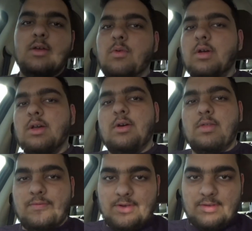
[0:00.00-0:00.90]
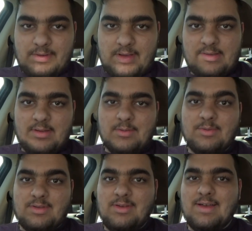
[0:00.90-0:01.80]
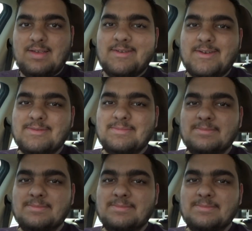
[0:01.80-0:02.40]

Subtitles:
we're going to go to the first place and we'll see you guys there.